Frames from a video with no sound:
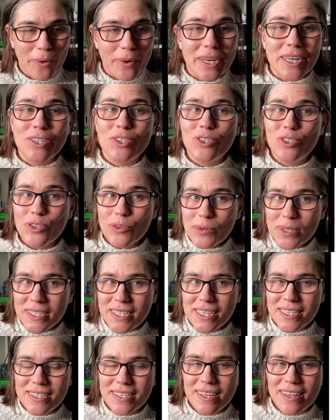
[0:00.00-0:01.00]
And as soon as
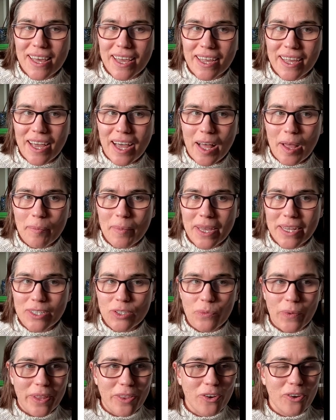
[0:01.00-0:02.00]
I see that comment,
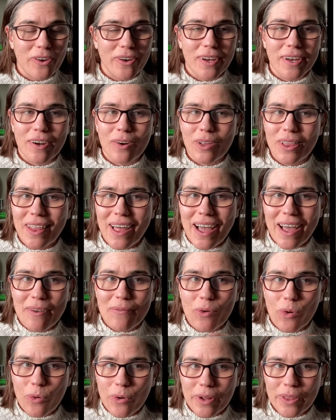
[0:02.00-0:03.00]
whether you're here live
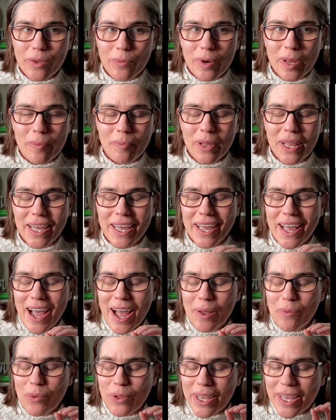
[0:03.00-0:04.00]
or on the replay,
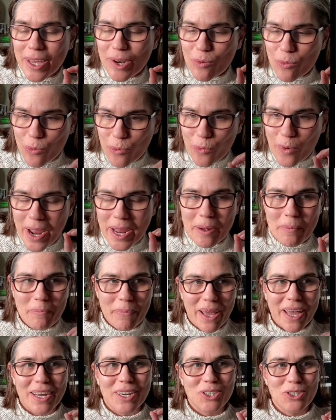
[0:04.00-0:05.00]
I will get right
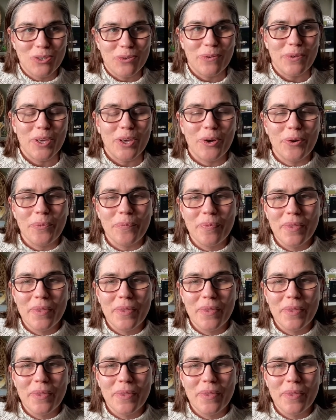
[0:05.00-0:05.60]
back to you.